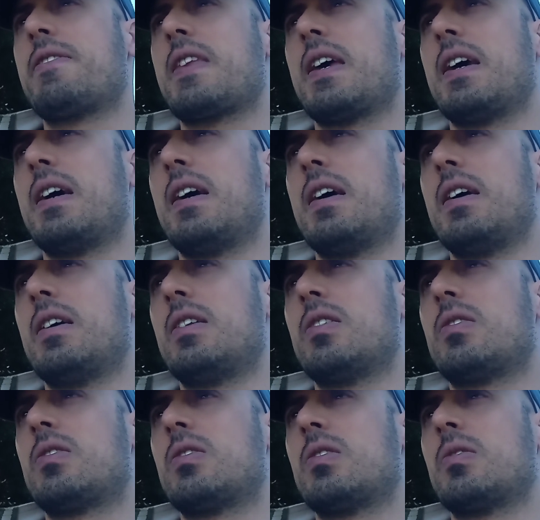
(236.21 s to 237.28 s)
and
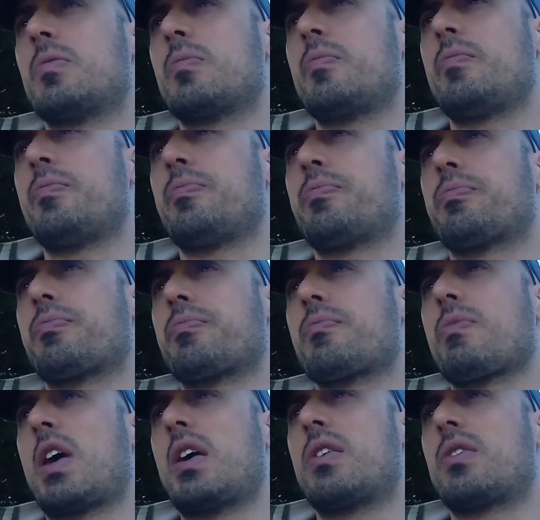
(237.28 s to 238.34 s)

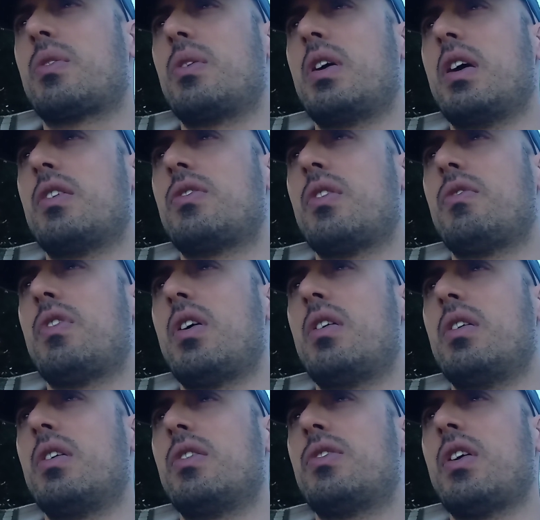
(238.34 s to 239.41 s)
it
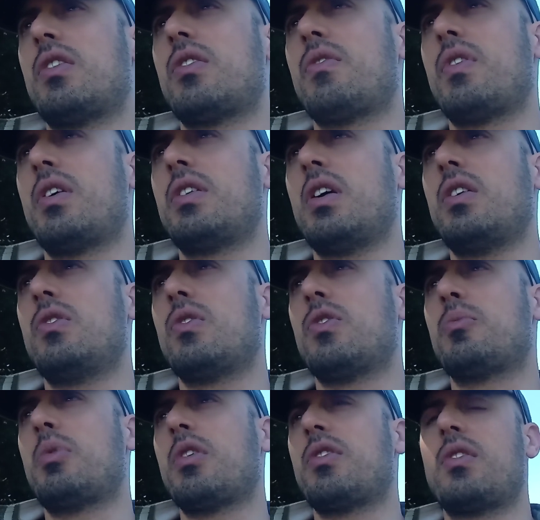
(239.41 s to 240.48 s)
sets a very dangerous
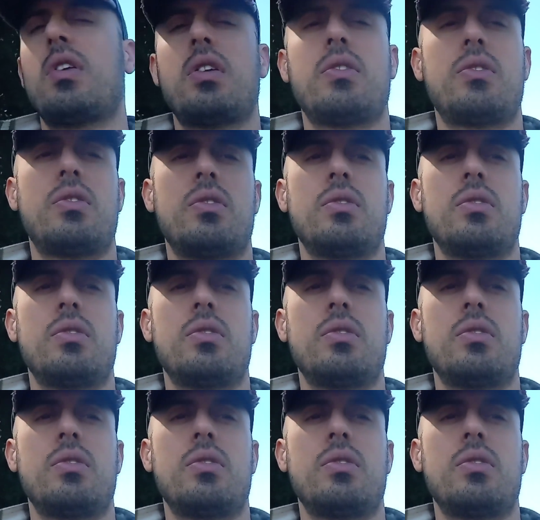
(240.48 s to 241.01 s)
precedent.